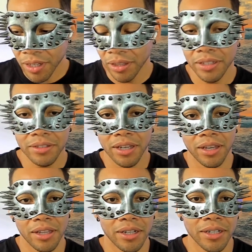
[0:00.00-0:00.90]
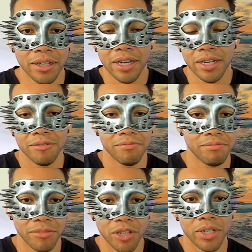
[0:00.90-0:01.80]
let's say Layla,
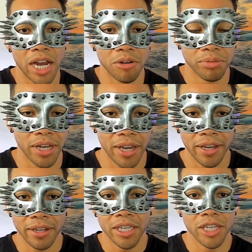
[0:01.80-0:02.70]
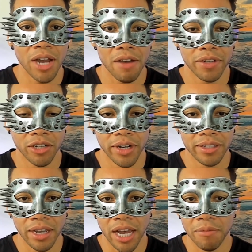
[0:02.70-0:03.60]
you and I are playing, you're having a
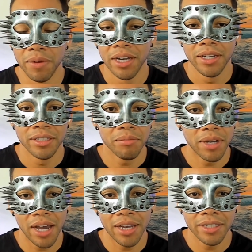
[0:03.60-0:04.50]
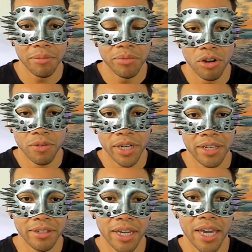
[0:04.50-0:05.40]
great time. Some guy steps over,
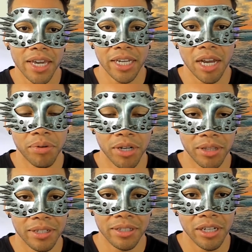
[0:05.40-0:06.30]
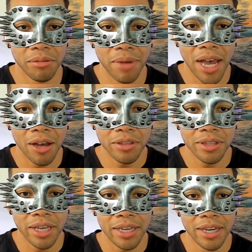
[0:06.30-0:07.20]
he's like, hey, can I put this in your mouth?
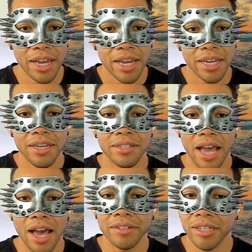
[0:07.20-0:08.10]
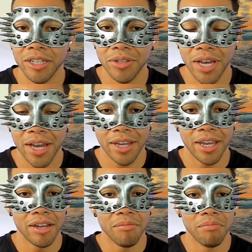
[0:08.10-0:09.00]
Like he's asking you that
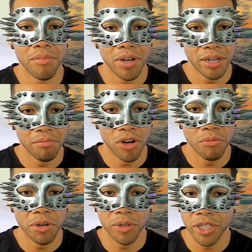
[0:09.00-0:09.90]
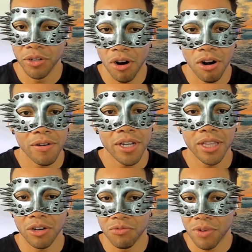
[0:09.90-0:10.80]
in a moment when you're already
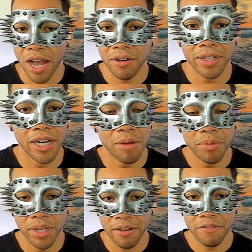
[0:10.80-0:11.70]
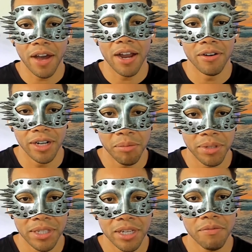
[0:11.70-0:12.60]
like riled up and like fired up
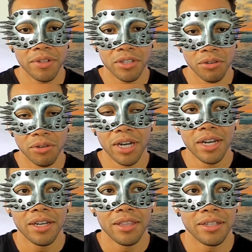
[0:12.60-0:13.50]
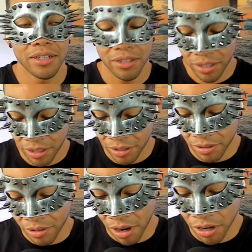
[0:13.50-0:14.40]
and stuff. And so this consent
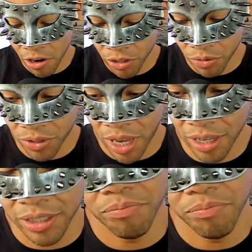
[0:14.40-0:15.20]
talk host was saying,